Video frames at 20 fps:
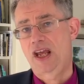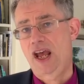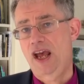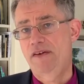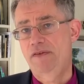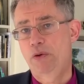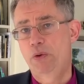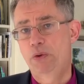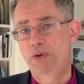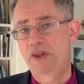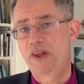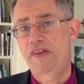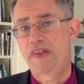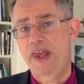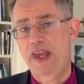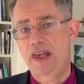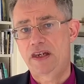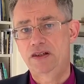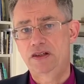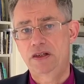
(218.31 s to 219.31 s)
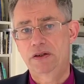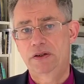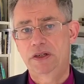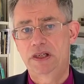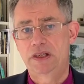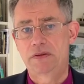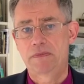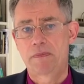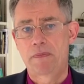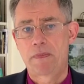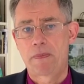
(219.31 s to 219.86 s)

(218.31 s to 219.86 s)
of all that they endured.